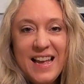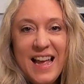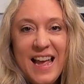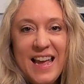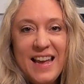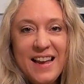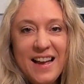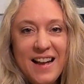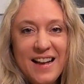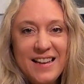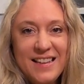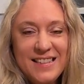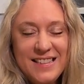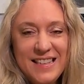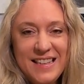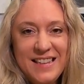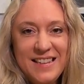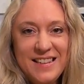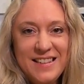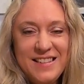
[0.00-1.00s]
Hey
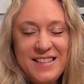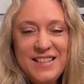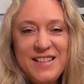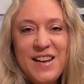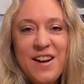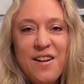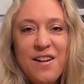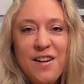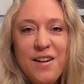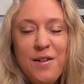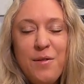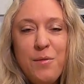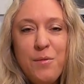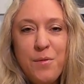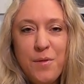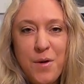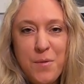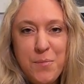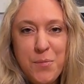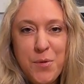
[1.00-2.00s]
guys, it's Tara,
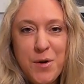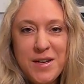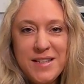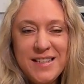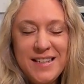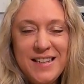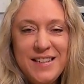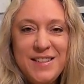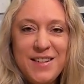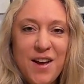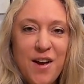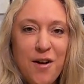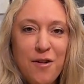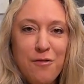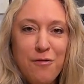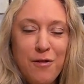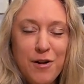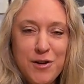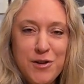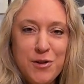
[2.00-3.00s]
president
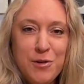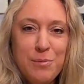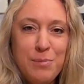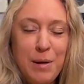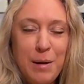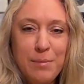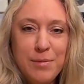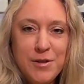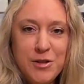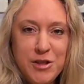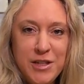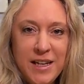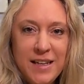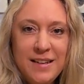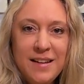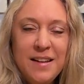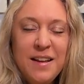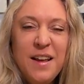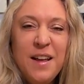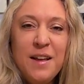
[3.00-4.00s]
of Richter
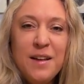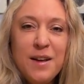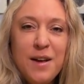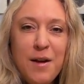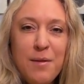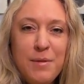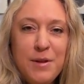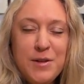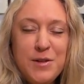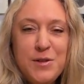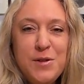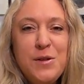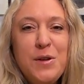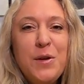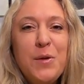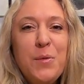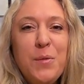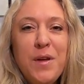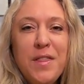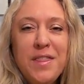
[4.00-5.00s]
Publishing, coming to
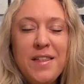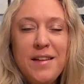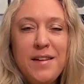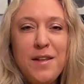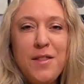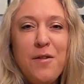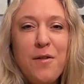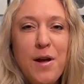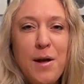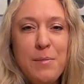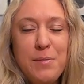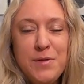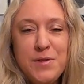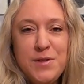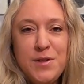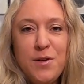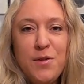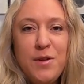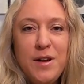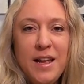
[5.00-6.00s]
you with another
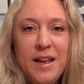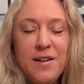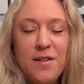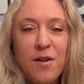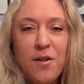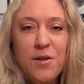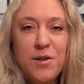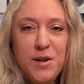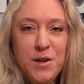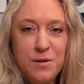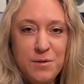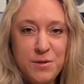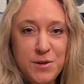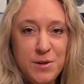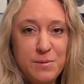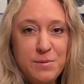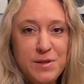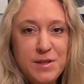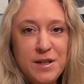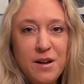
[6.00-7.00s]
episode in our
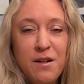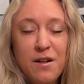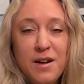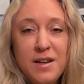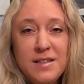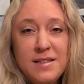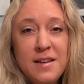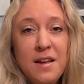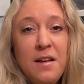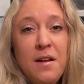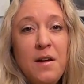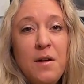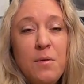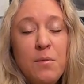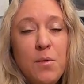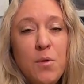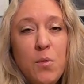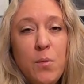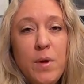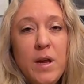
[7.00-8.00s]
YouTube series
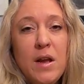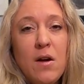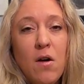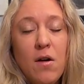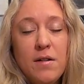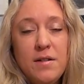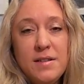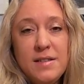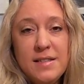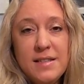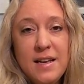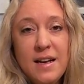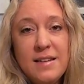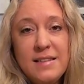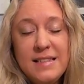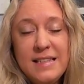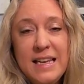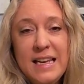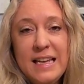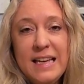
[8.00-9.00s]
where we are
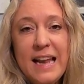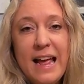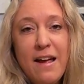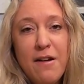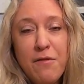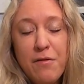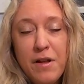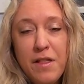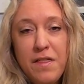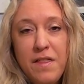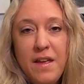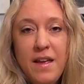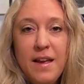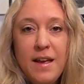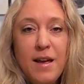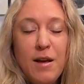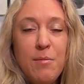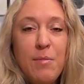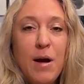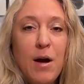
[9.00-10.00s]
discussing
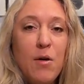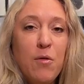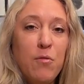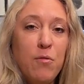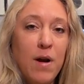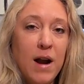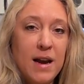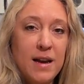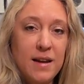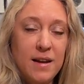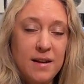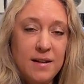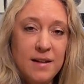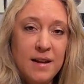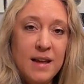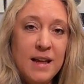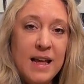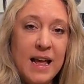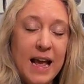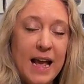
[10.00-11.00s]
everything about
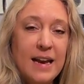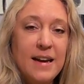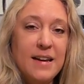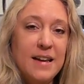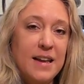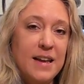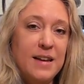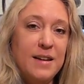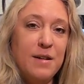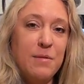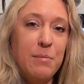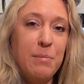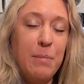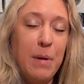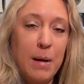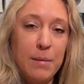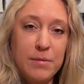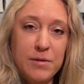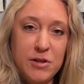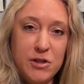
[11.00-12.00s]
writing, editing,
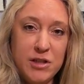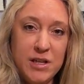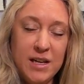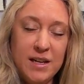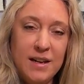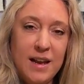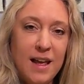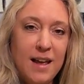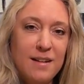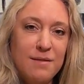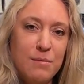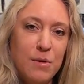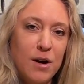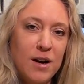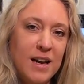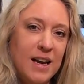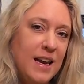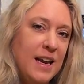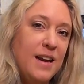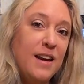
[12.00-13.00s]
publishing, and
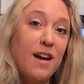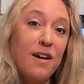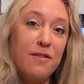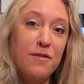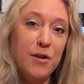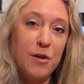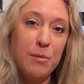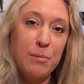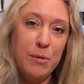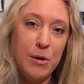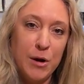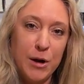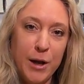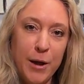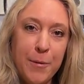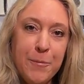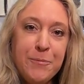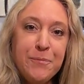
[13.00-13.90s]
marketing of your book.